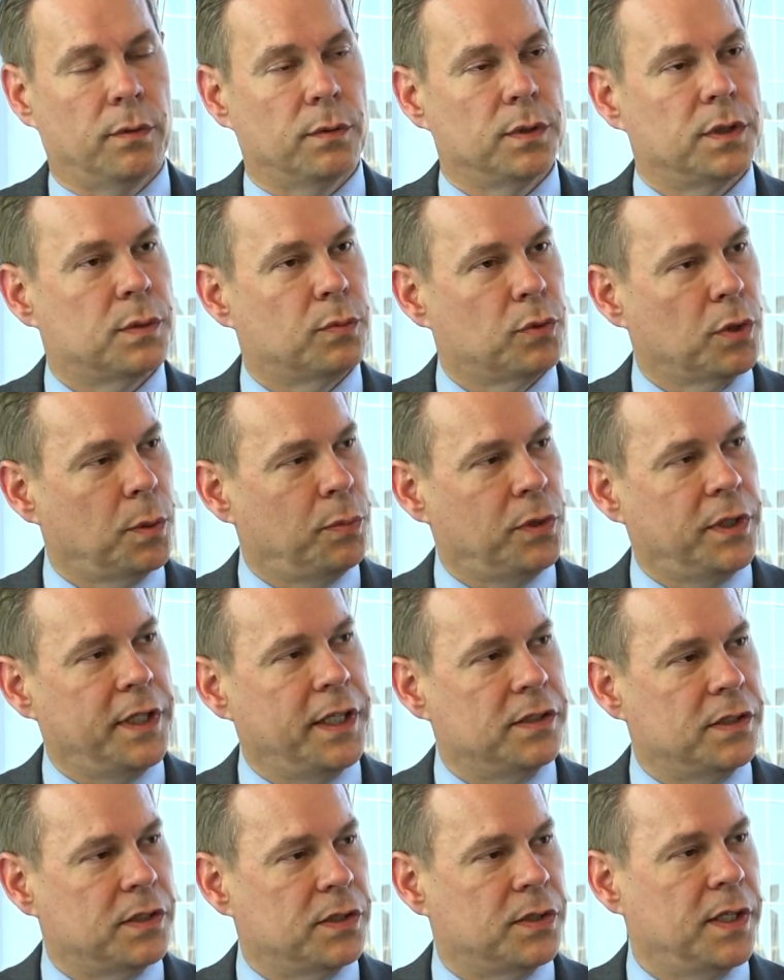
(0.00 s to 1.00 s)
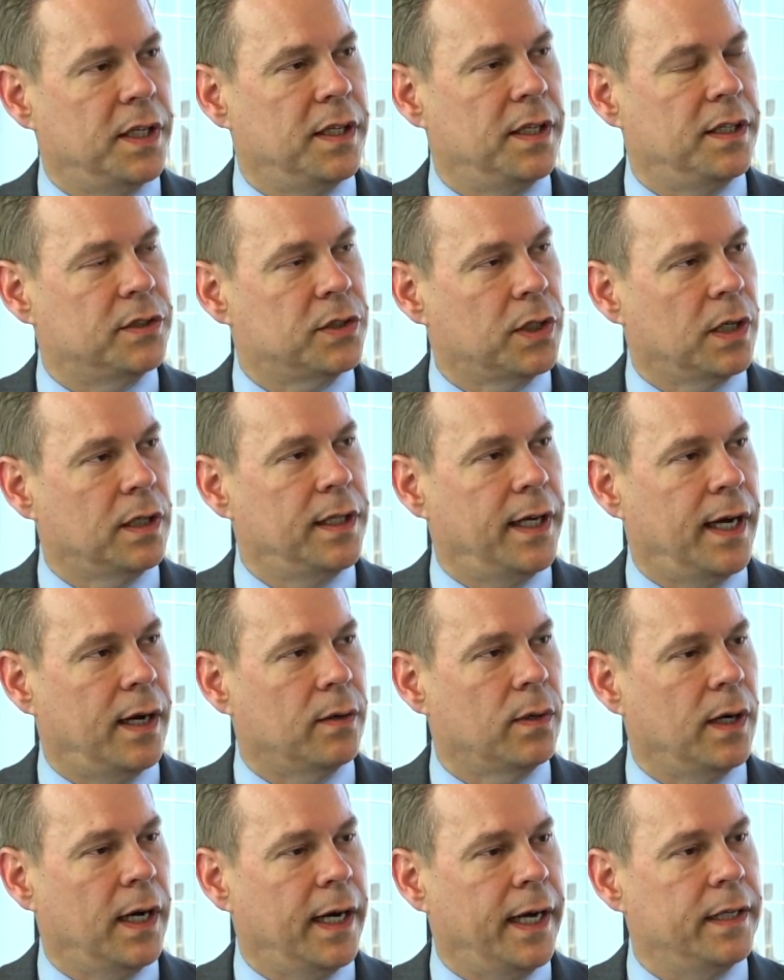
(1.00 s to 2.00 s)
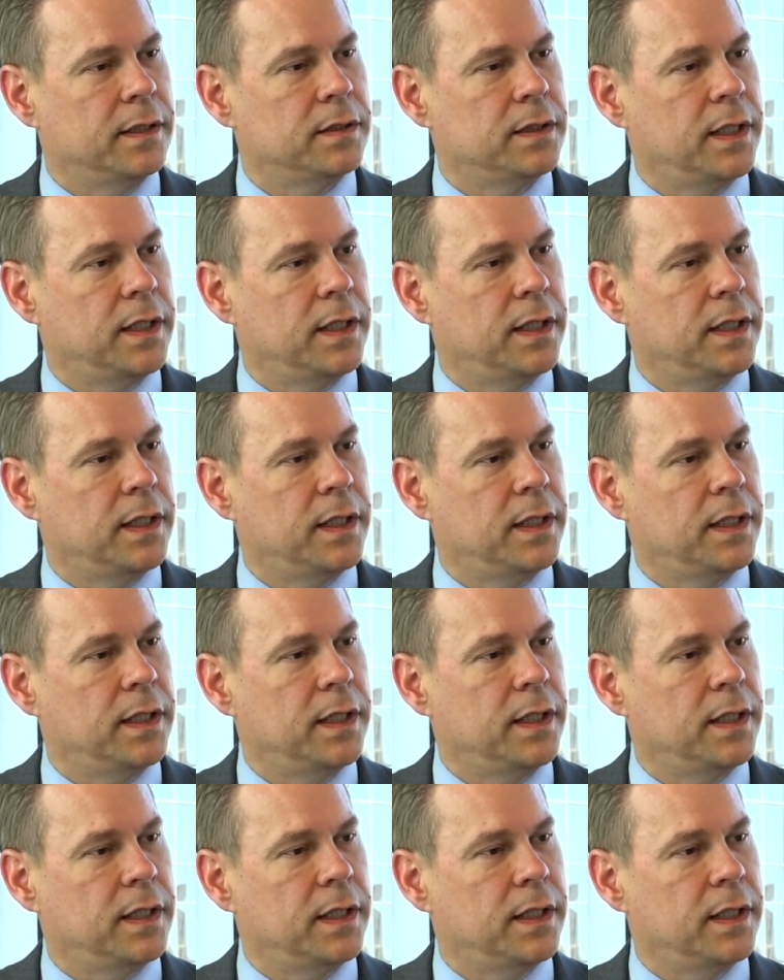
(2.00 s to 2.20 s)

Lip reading: were just real pleased to see that it turned out right.